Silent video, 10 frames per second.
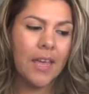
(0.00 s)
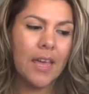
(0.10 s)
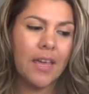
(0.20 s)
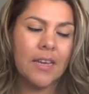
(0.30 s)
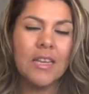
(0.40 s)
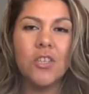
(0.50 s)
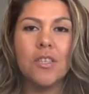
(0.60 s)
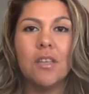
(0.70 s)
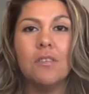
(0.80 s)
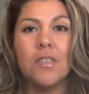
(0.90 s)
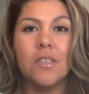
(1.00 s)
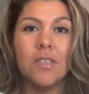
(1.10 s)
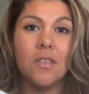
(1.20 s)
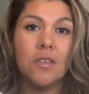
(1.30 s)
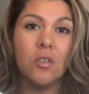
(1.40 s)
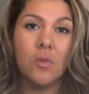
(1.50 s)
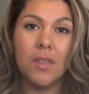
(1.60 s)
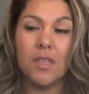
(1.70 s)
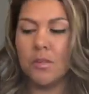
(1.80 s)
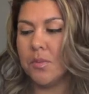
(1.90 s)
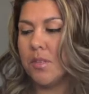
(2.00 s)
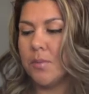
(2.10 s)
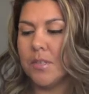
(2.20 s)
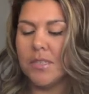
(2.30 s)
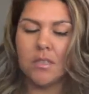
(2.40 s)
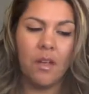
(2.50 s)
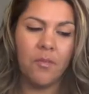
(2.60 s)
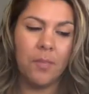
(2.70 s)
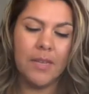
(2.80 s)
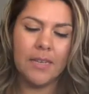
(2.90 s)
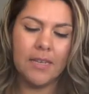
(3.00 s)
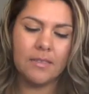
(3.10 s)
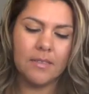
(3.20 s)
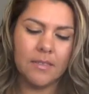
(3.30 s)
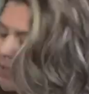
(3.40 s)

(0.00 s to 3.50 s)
and he just loves to snuggle with these really, really soft blankets.